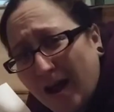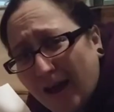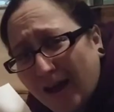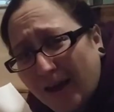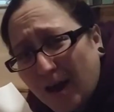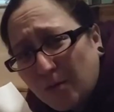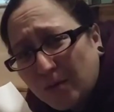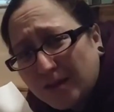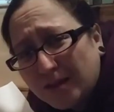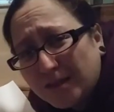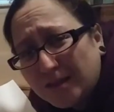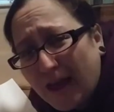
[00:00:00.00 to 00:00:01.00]
to hang out
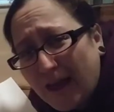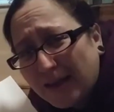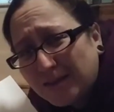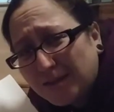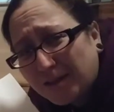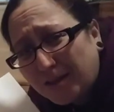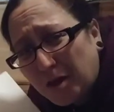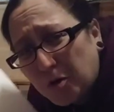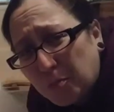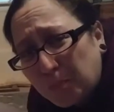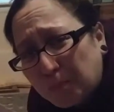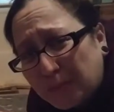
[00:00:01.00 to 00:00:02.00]
with the
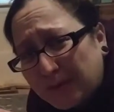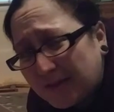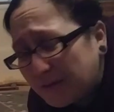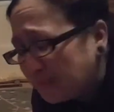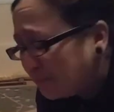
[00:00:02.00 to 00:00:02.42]
antelopes.